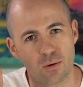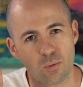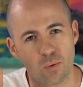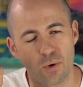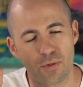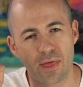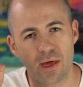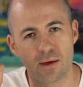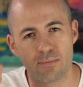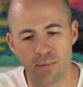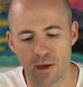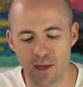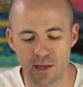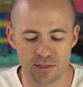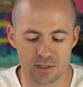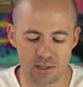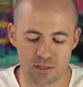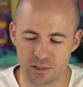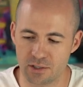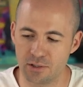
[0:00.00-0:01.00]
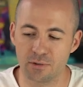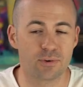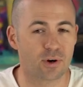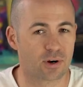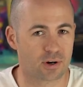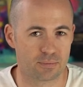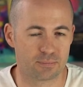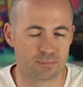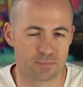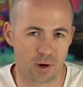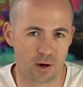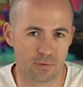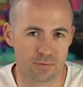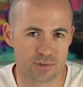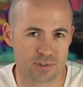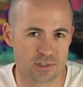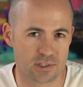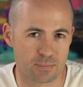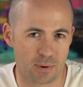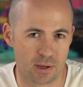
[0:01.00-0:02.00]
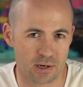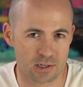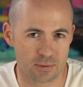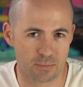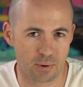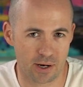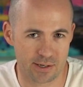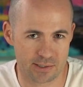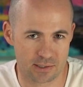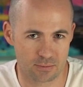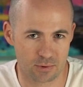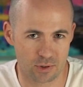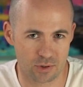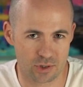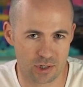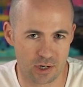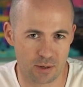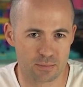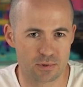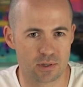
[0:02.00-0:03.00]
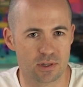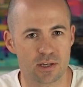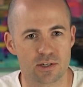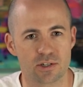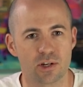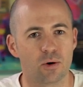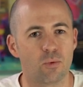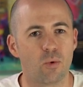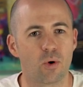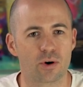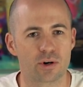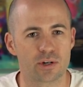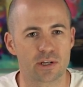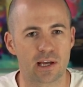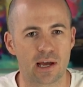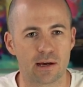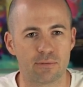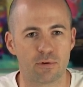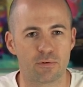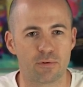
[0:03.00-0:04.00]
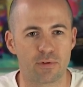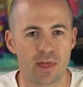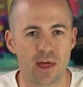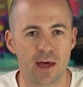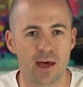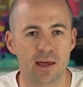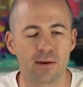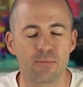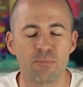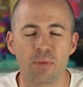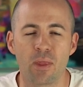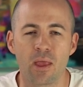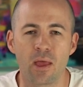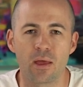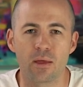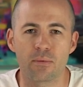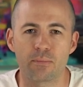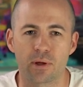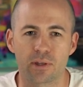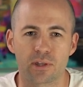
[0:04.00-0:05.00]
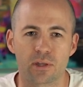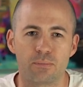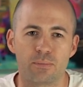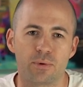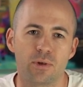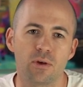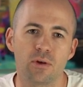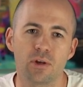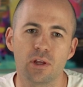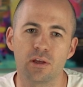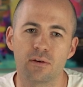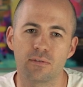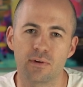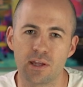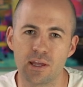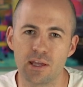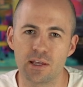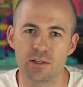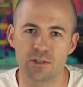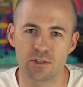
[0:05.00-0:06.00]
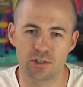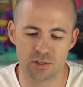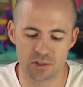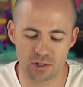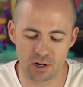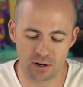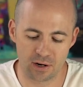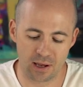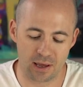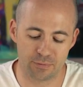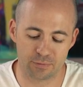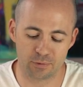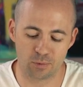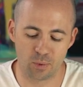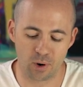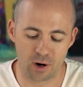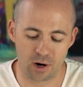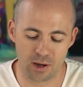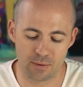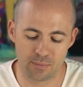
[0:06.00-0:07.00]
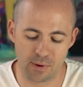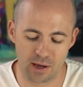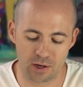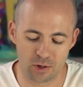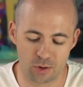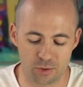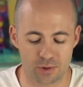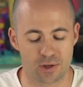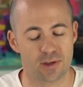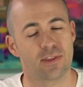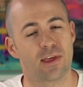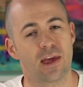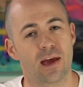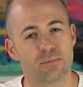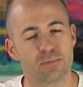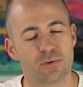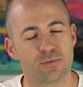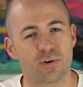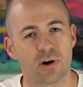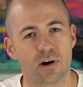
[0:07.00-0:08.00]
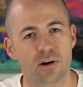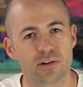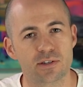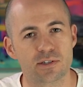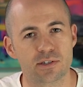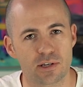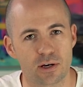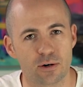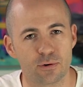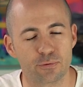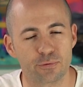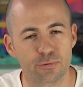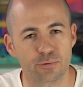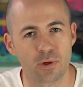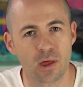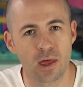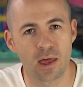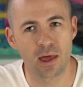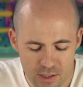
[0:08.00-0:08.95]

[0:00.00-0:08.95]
What that means is you've got to obviously spend to buy some new chips and there's no warranty cover for that. But the beauty of it is you don't have to worry about cooking the amplifier itself.